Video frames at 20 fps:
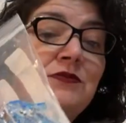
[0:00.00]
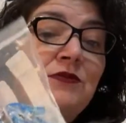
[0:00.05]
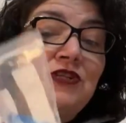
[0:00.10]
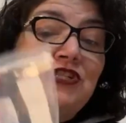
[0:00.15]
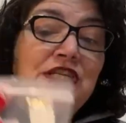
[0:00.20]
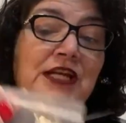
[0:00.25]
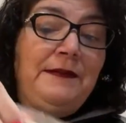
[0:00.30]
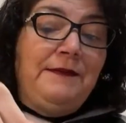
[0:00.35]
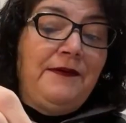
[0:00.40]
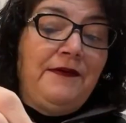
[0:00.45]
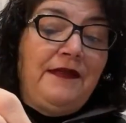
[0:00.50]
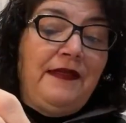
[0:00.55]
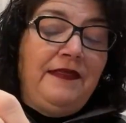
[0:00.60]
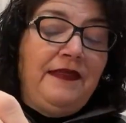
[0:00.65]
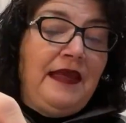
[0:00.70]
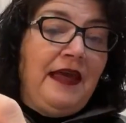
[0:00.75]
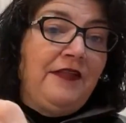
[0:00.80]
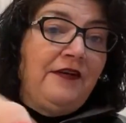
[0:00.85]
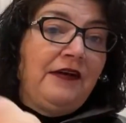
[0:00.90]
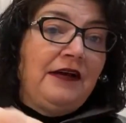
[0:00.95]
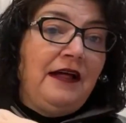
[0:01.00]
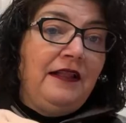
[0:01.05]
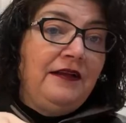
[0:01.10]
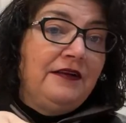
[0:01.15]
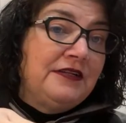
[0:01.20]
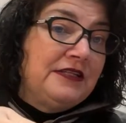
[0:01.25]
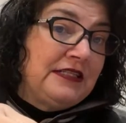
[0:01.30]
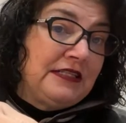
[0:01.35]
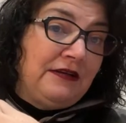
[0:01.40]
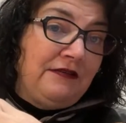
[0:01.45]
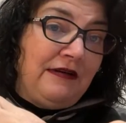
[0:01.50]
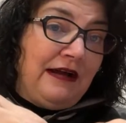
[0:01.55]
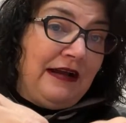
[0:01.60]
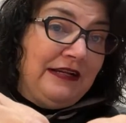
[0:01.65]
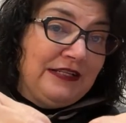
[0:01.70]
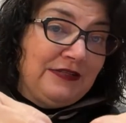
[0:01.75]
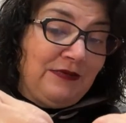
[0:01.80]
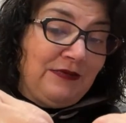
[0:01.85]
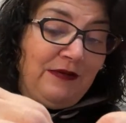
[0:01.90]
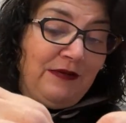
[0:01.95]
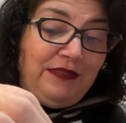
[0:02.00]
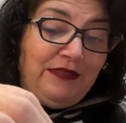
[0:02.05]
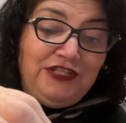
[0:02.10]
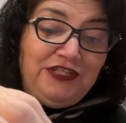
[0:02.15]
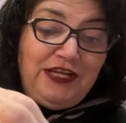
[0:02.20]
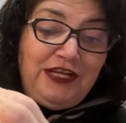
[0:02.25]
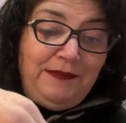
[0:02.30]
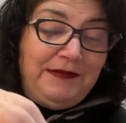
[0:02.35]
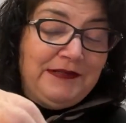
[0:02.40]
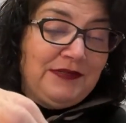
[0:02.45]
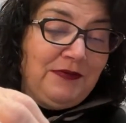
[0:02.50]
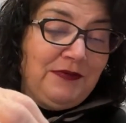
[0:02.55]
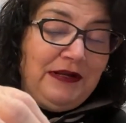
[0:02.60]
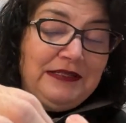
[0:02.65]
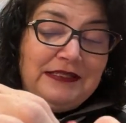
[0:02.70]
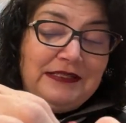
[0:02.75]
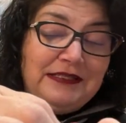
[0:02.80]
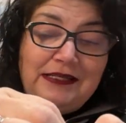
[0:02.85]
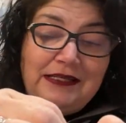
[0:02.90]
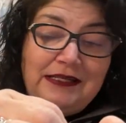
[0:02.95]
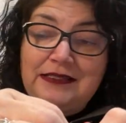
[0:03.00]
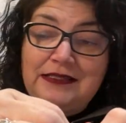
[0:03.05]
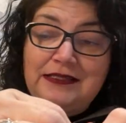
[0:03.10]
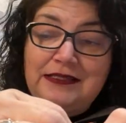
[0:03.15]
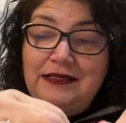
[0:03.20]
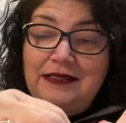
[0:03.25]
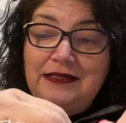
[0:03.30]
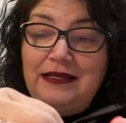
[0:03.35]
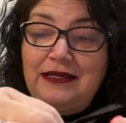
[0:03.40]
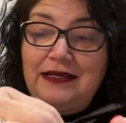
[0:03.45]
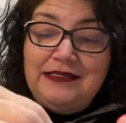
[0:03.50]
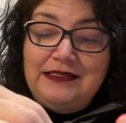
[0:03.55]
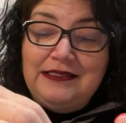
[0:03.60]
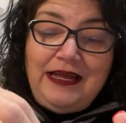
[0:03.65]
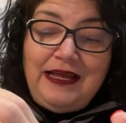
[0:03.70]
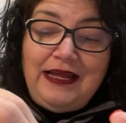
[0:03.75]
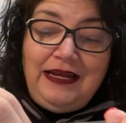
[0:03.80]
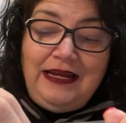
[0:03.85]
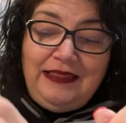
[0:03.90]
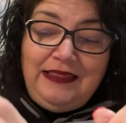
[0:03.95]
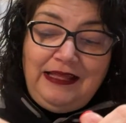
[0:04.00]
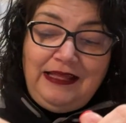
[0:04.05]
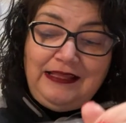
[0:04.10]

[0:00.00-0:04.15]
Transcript: were cheaper than the other colors, so I just went with the cheapest ones because it's not anything